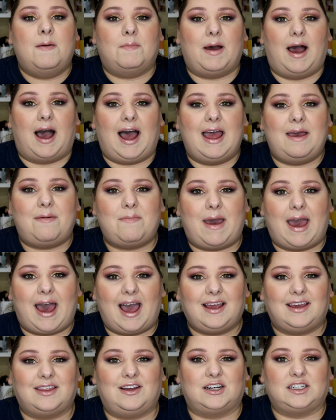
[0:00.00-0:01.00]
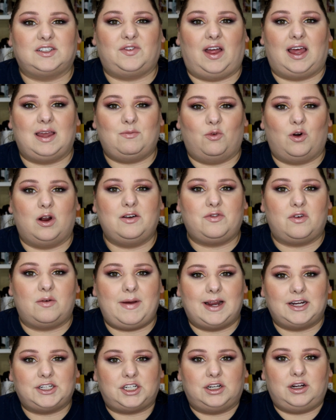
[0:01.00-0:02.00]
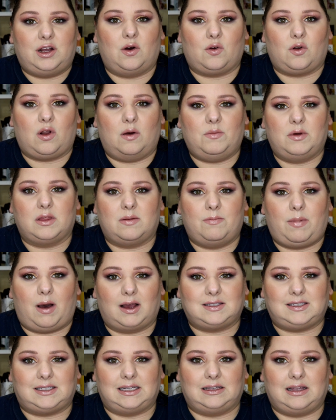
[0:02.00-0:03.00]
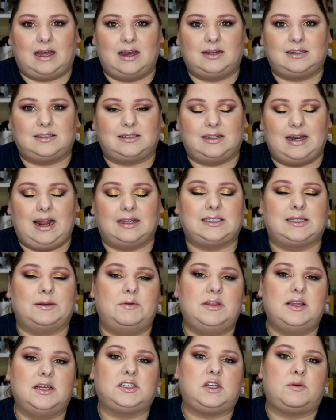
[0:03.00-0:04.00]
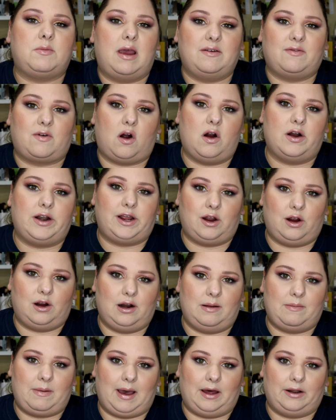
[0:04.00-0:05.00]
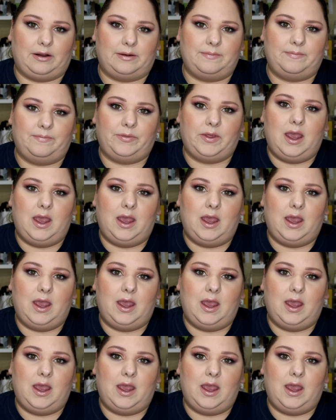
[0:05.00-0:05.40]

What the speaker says: But I'm back. There's probably more information going on with BoxyLuxe. Now, some of this you may have already heard about it,